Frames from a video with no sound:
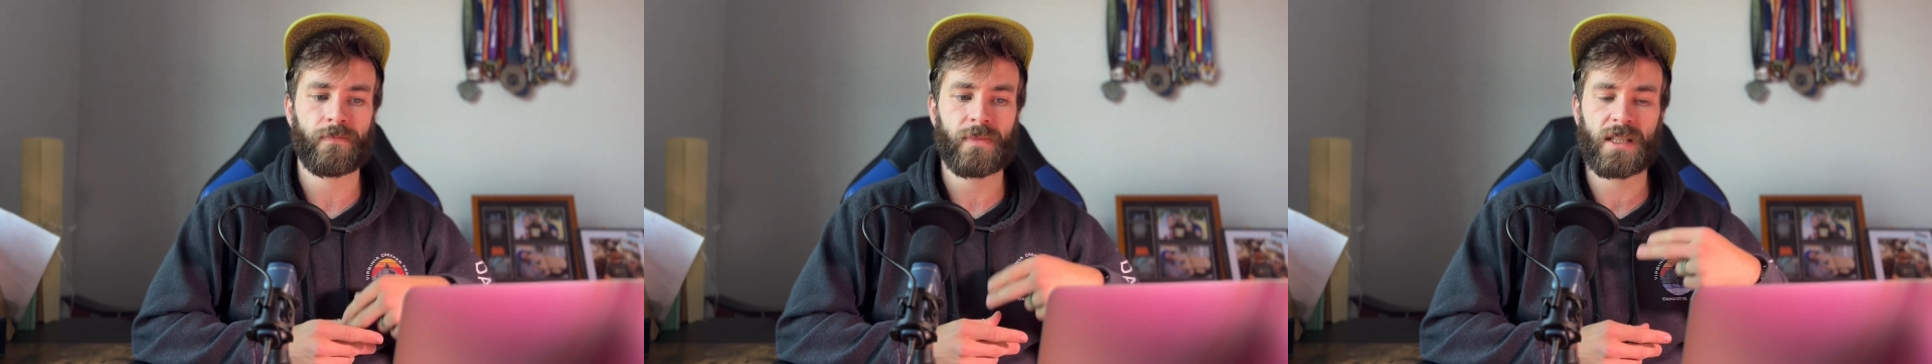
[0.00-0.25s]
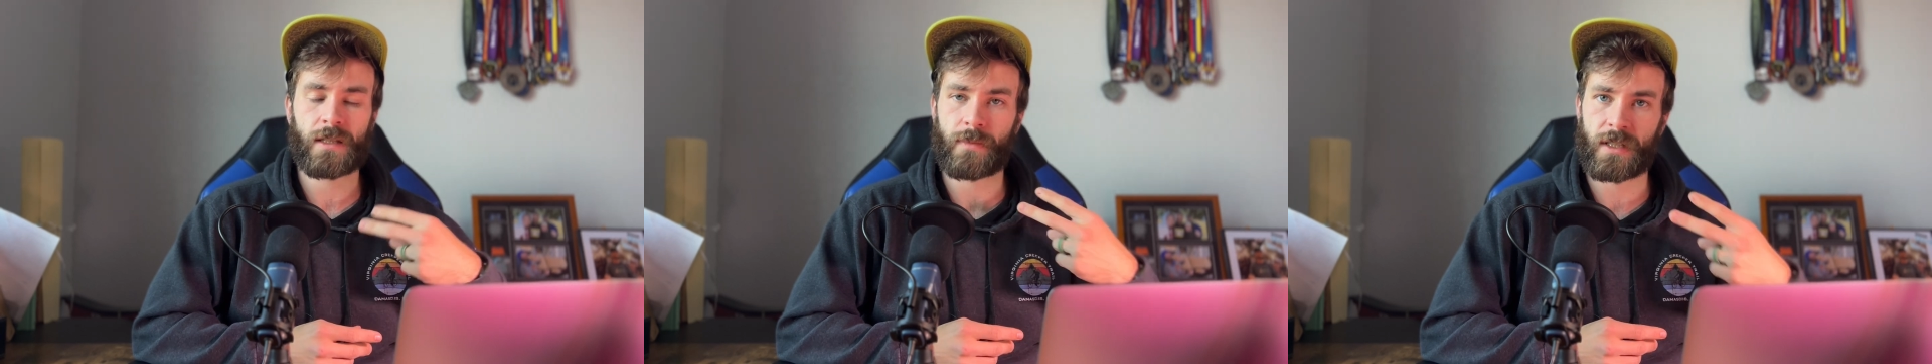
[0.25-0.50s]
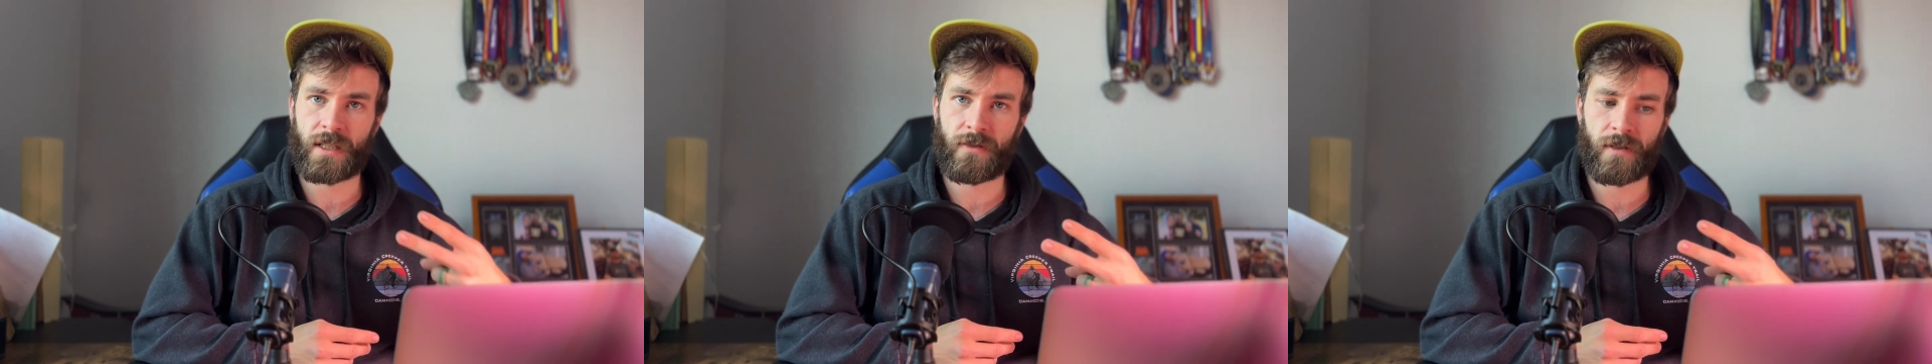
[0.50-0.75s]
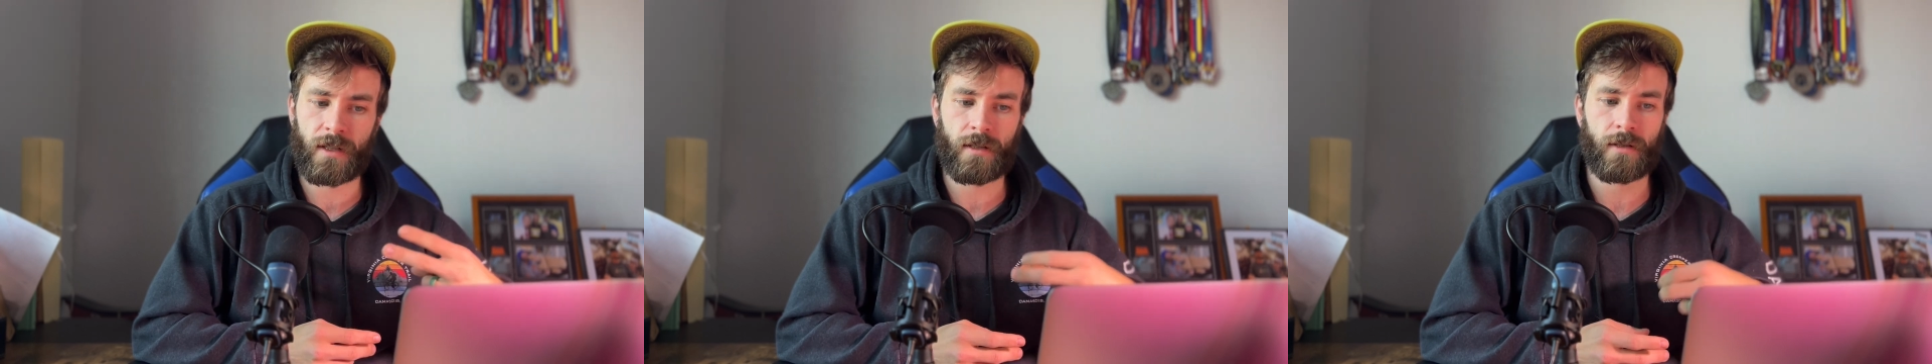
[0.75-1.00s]

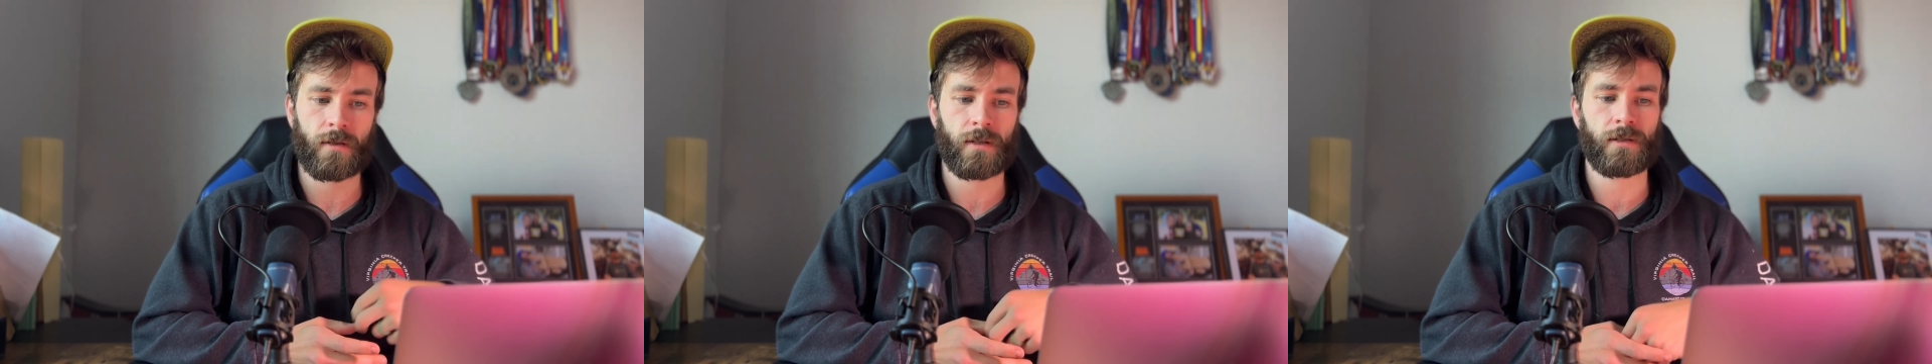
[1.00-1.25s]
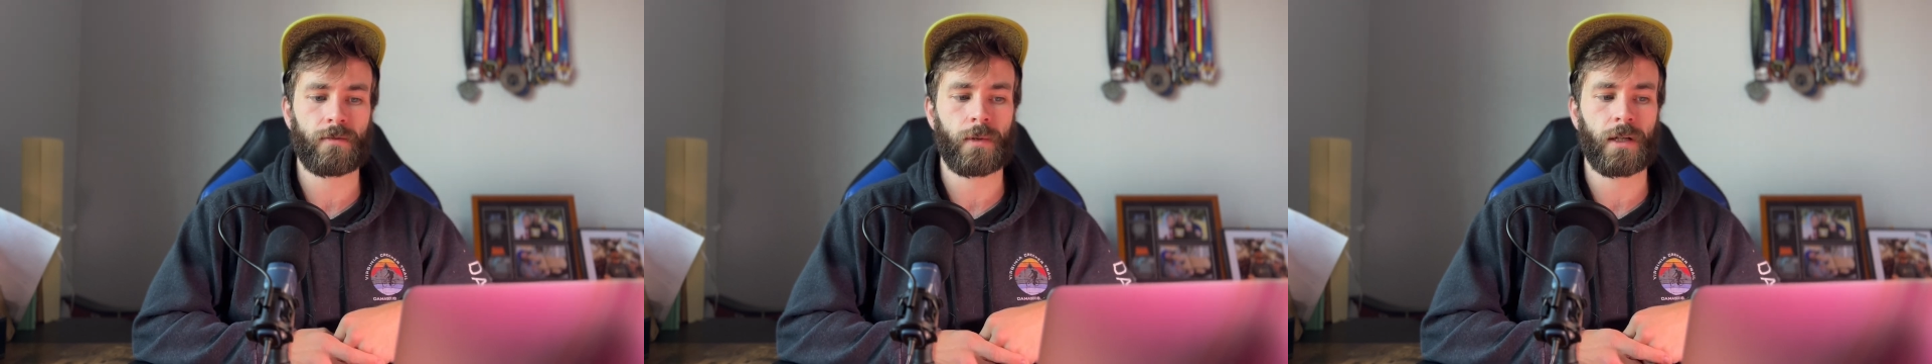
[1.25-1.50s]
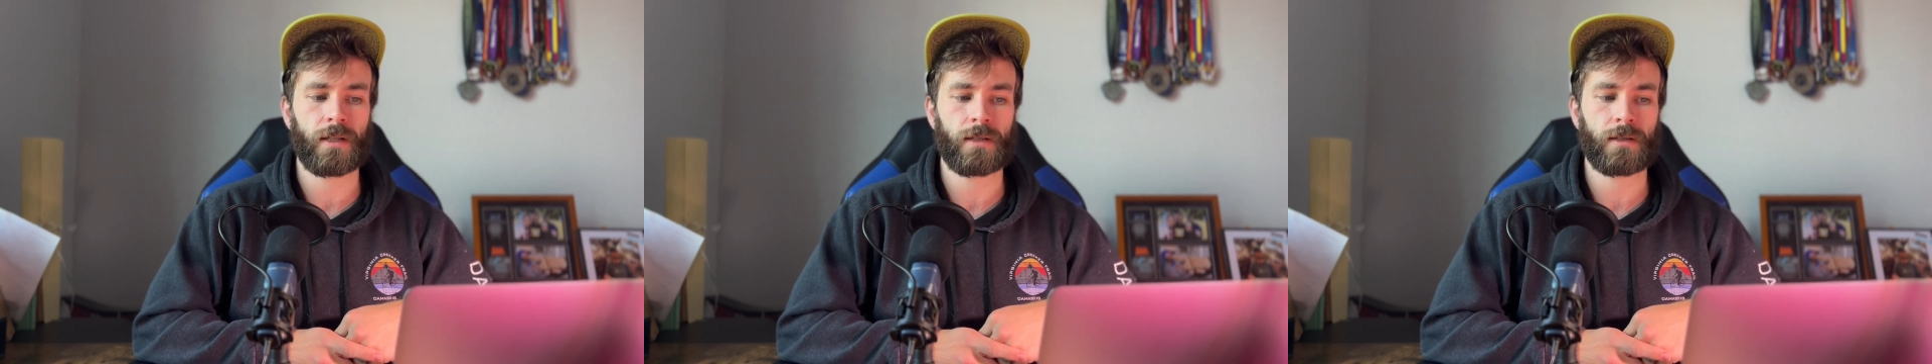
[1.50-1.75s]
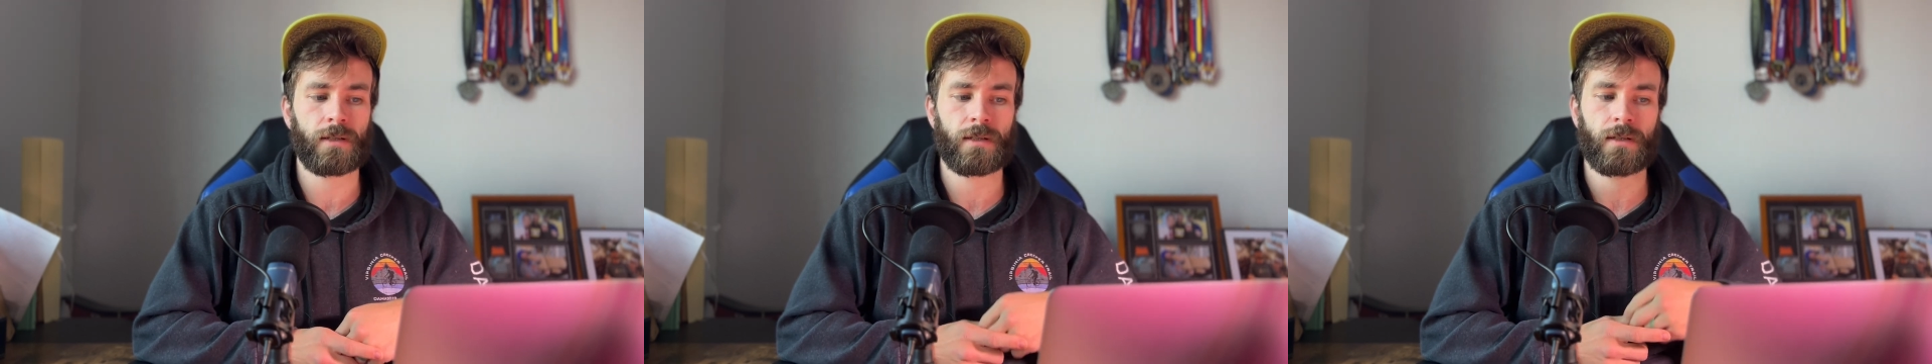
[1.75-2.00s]
specific endurance
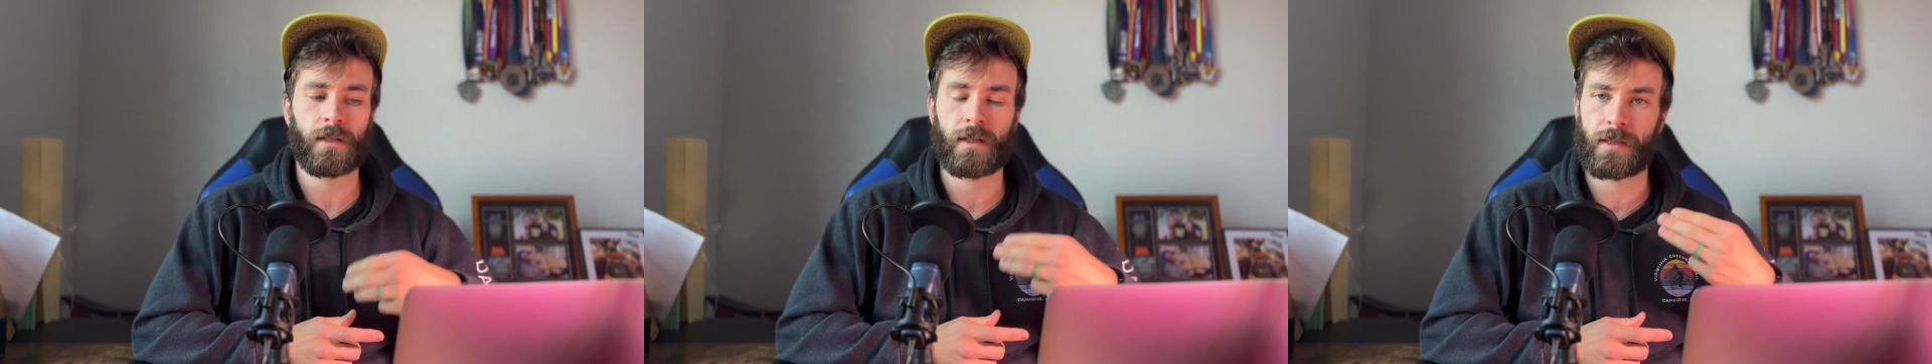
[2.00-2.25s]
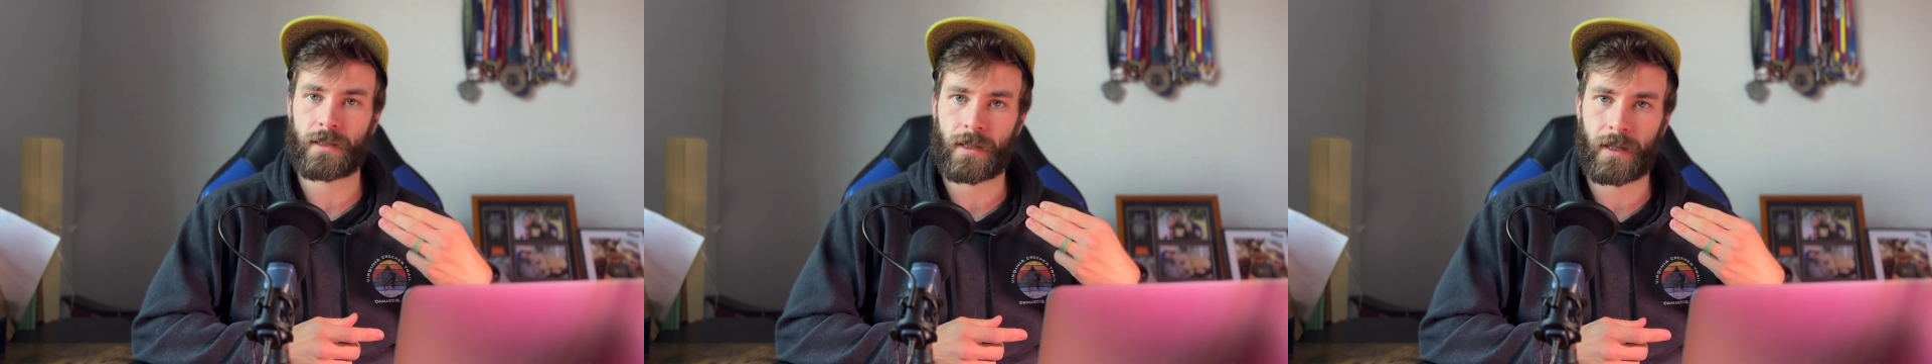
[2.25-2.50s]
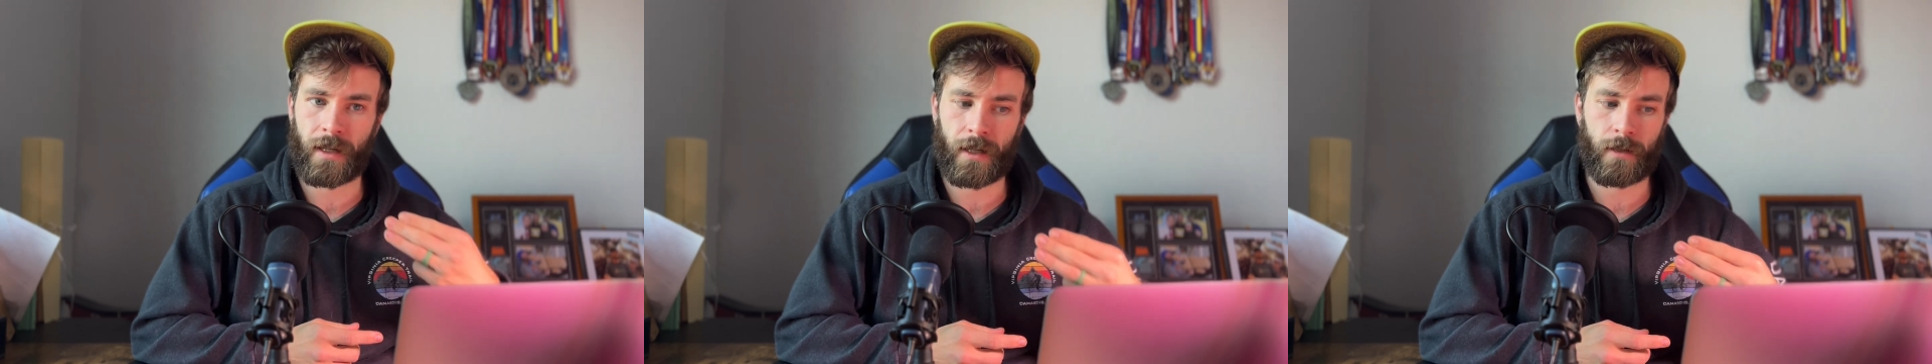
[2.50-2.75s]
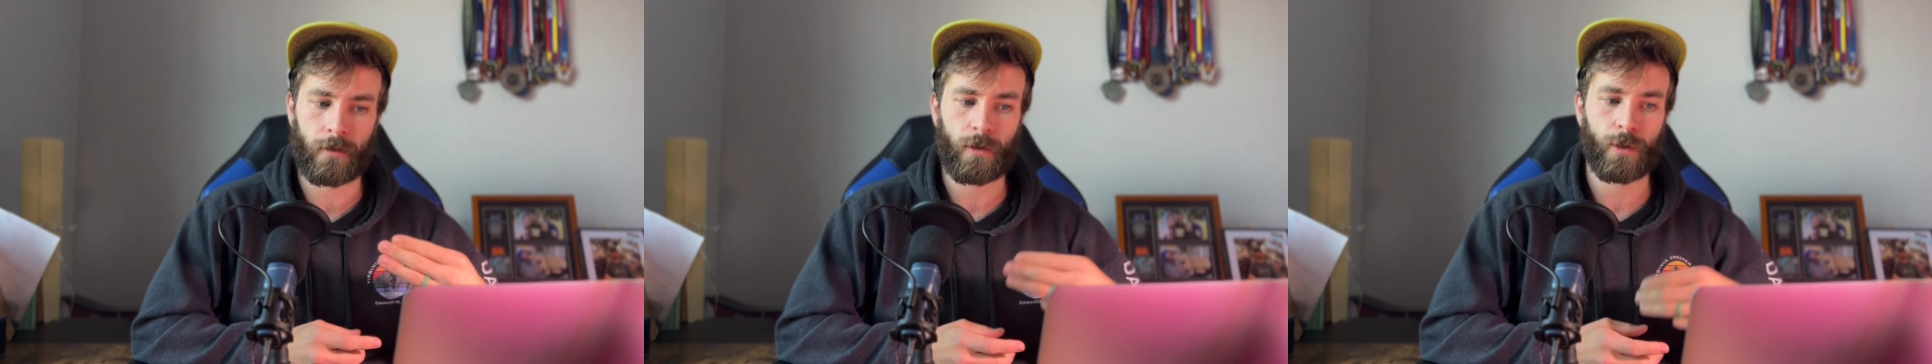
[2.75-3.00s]
runs, and
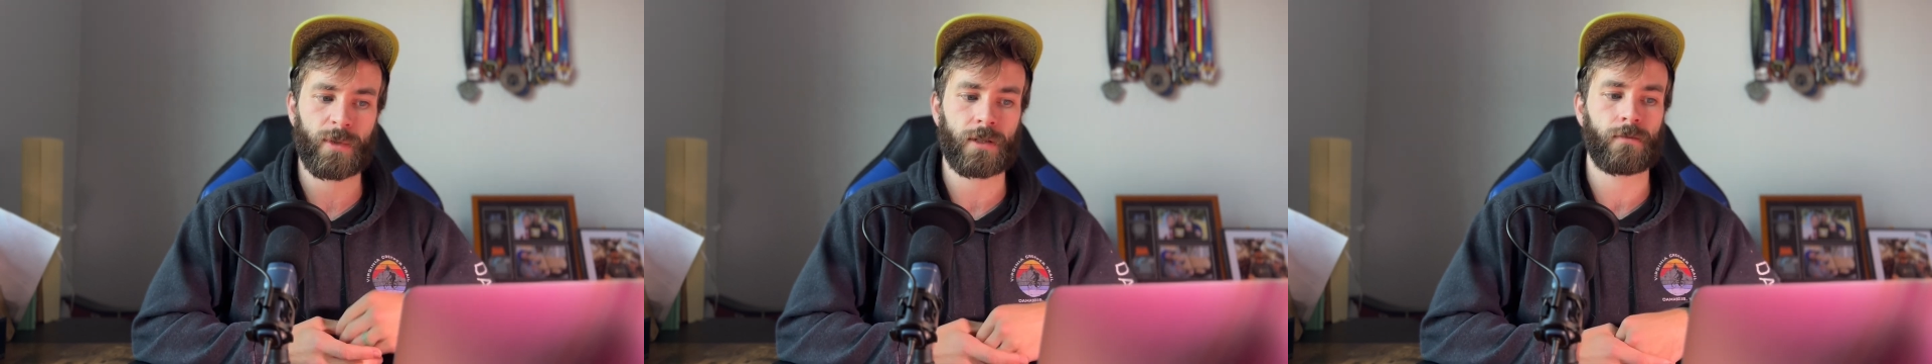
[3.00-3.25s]
anaerobic